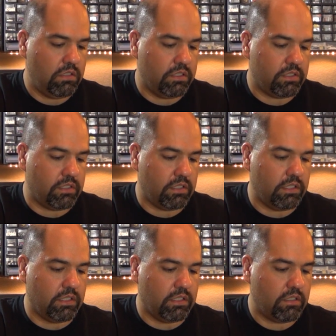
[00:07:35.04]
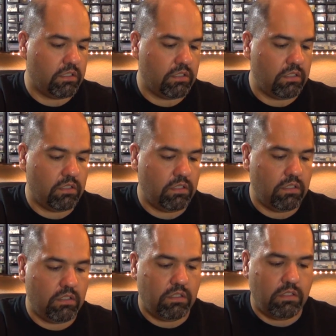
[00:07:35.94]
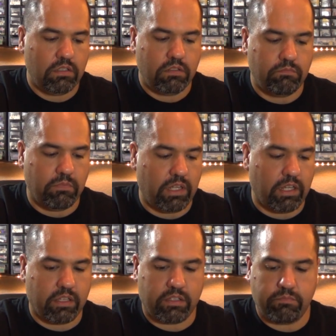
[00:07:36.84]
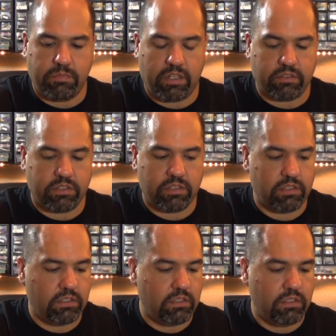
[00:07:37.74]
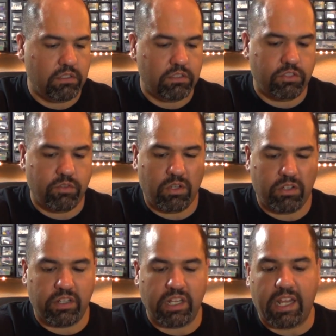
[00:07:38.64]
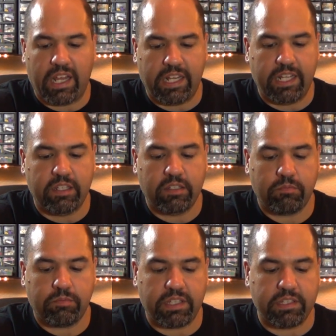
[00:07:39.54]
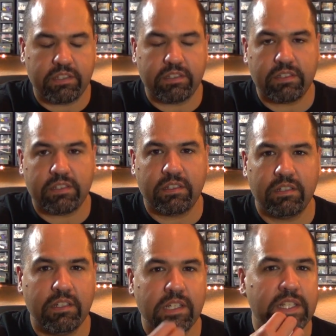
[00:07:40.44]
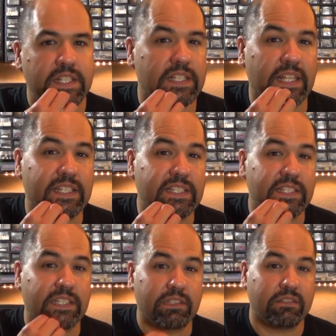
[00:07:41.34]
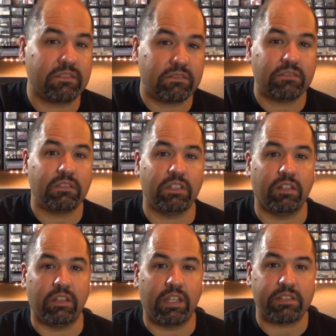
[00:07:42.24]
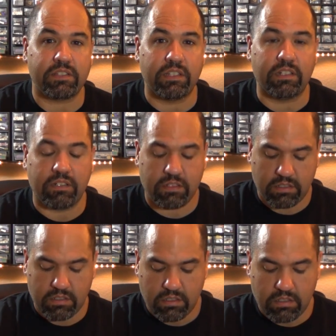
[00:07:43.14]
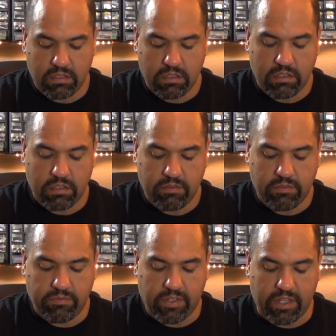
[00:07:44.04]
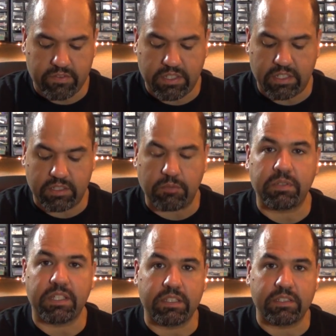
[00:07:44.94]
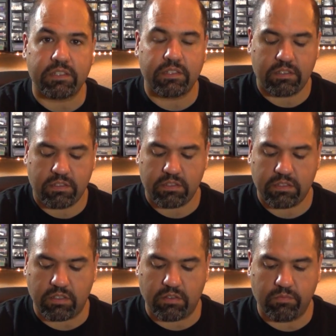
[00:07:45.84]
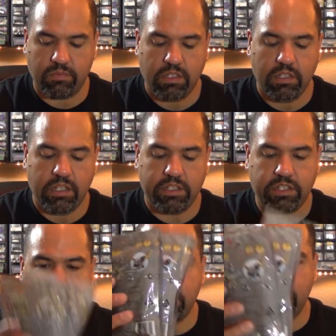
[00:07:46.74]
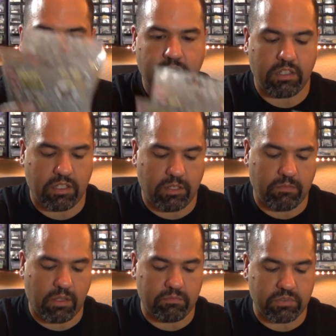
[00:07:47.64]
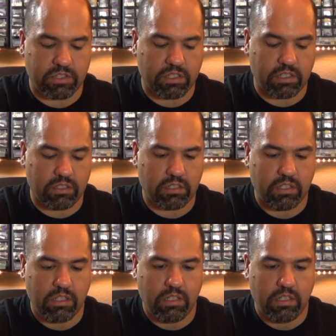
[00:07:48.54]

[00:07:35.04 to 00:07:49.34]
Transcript: let's see, math, about 280 pieces. So that's, you know, less than five cents a piece. So it's a good deal. Um, I'm just gonna